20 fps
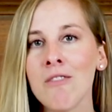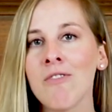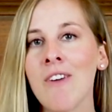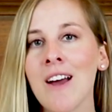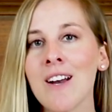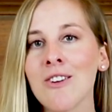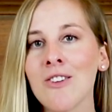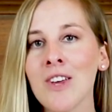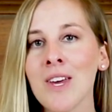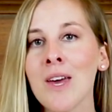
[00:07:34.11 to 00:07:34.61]

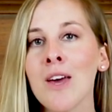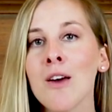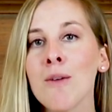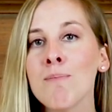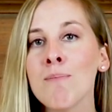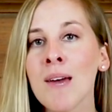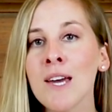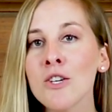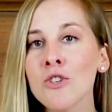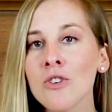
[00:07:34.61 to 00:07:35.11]
Finally,
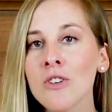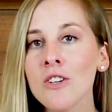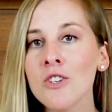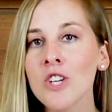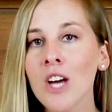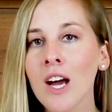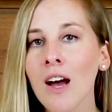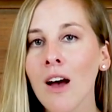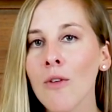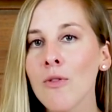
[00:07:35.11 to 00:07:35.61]
make sure to
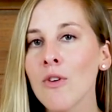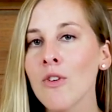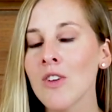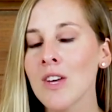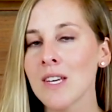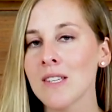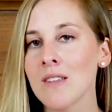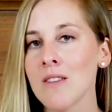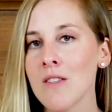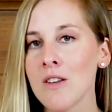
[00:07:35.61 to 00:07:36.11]
check out the
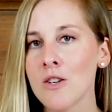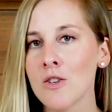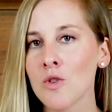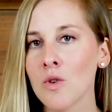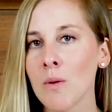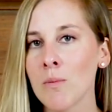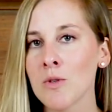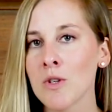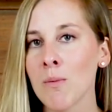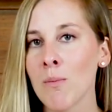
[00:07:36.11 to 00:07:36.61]
links in the
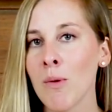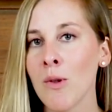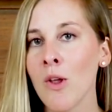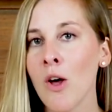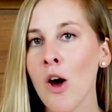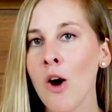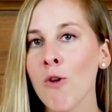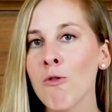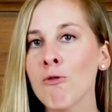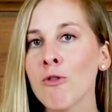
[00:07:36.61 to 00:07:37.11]
description
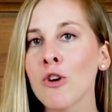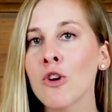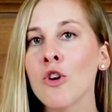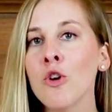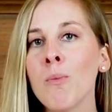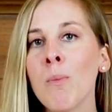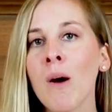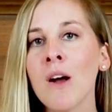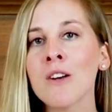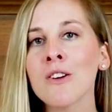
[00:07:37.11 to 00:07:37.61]
below for
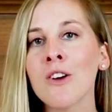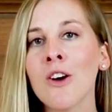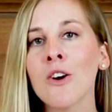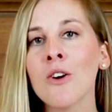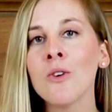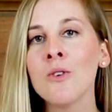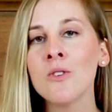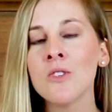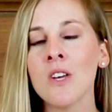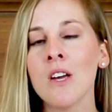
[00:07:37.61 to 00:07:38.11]
coupon
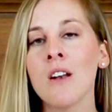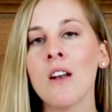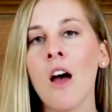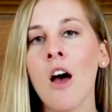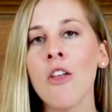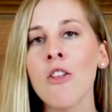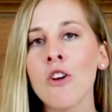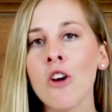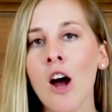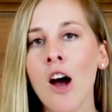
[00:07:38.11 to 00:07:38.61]
codes and
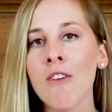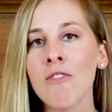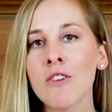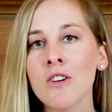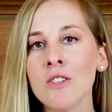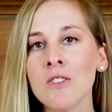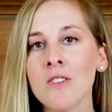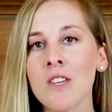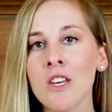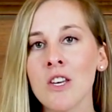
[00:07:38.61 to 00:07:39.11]
other
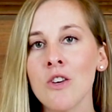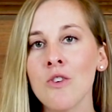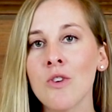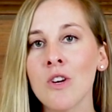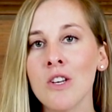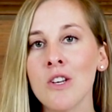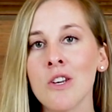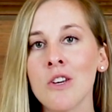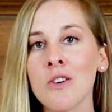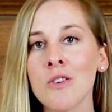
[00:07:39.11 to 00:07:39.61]
offers that you
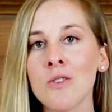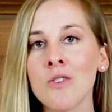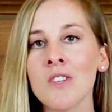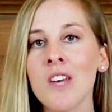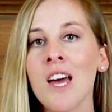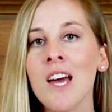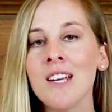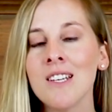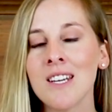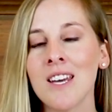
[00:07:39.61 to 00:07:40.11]
can use